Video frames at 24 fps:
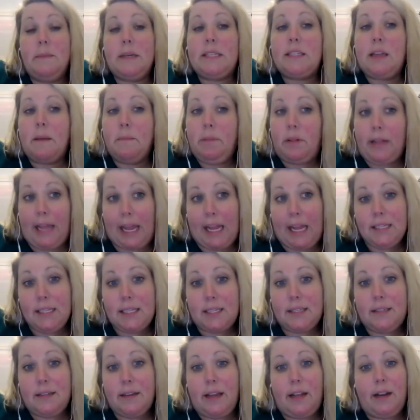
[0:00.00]

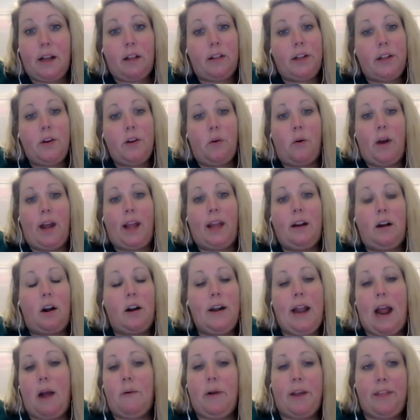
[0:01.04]
complaints in Illinois are
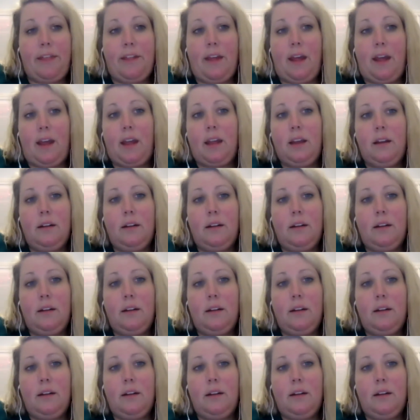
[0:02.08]
now a thing.